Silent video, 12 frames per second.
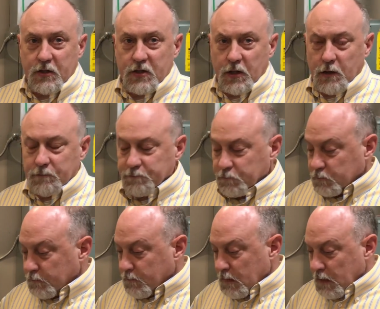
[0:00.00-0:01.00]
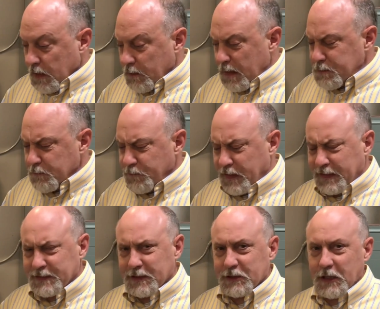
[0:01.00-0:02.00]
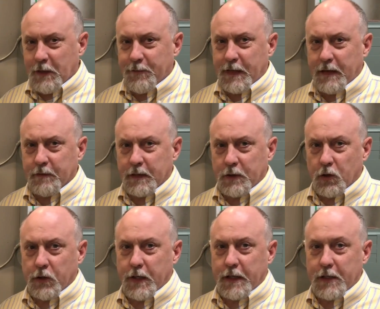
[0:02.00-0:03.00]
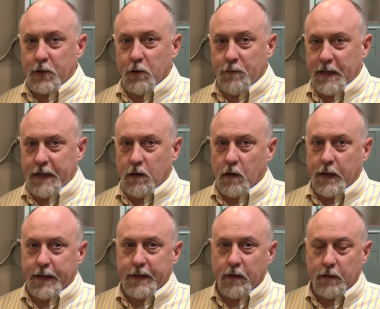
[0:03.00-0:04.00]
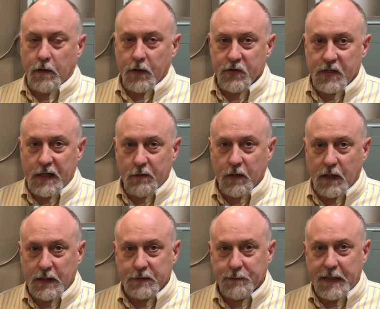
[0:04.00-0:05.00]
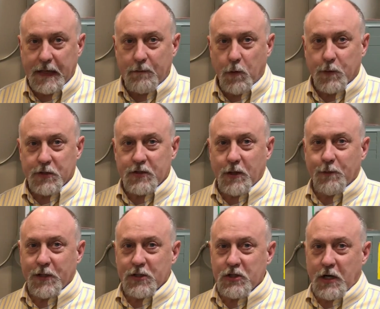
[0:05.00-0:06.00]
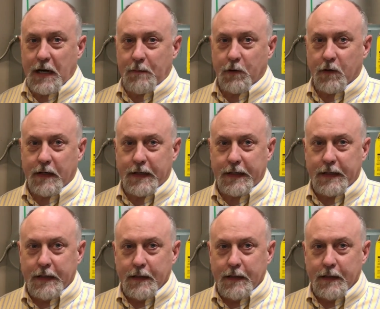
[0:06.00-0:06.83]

So I grabbed some fittings and stuff and I, I, told Eric I'd do a video on it and all of a sudden I realized, man, I'm almost done with this job already.